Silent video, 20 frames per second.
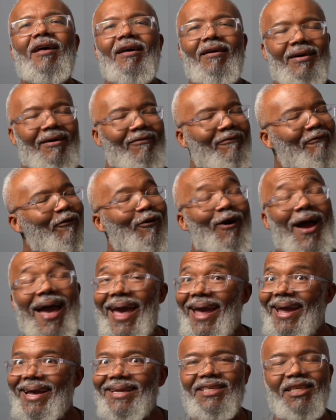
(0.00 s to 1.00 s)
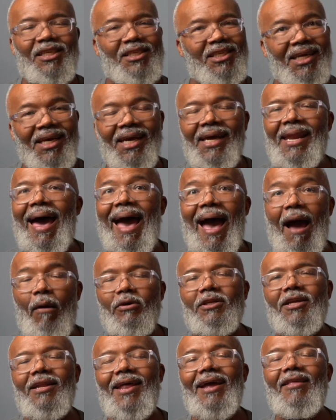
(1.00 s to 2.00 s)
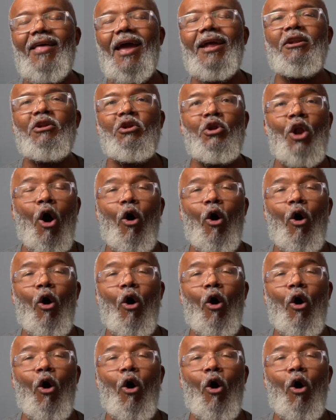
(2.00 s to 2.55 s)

for 8 to 10 hours a day. They know